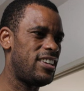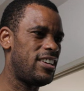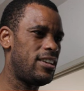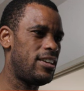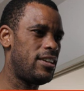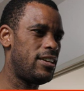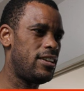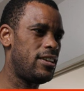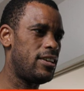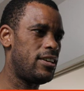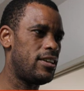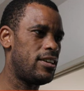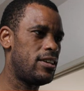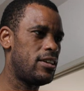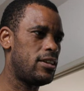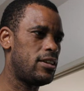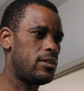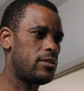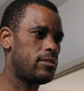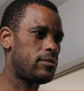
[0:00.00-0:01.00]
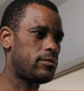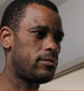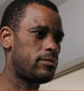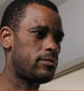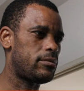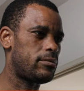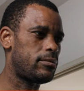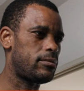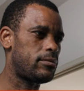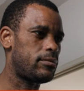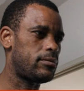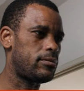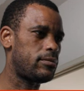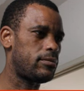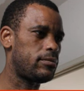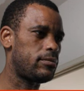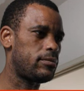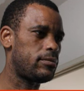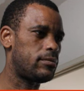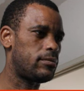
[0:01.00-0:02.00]

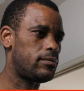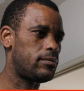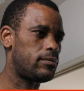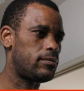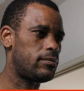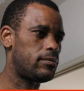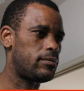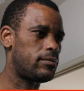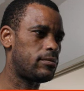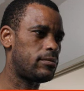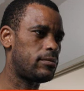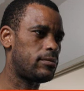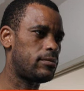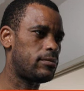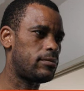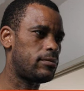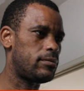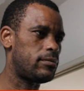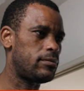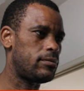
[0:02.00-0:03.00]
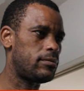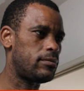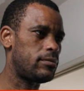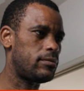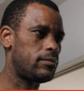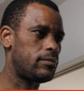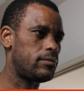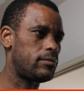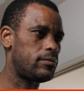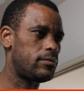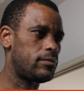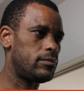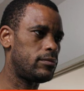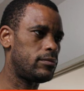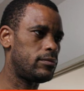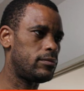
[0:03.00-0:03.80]
Nothing is said.